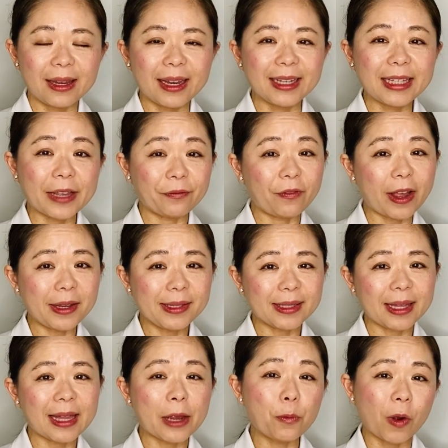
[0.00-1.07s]
And advice
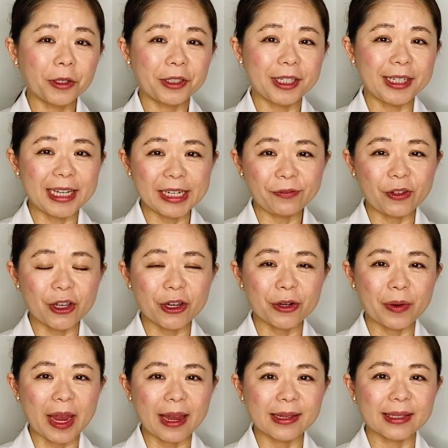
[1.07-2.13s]
that I want to give you
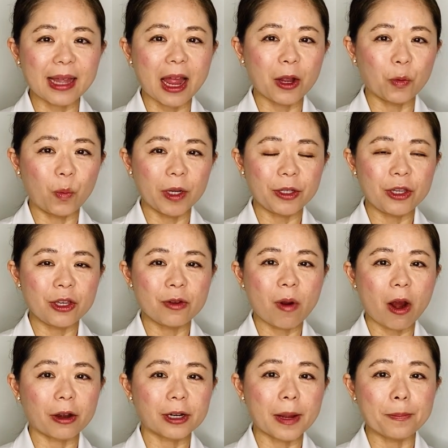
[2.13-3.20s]
is that when you
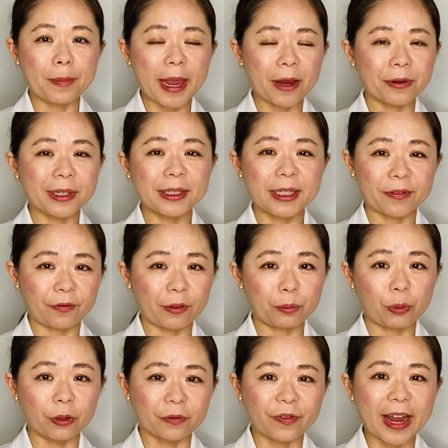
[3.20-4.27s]
are comparing different
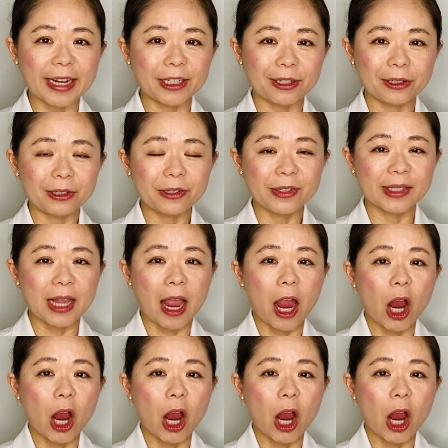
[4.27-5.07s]
providers,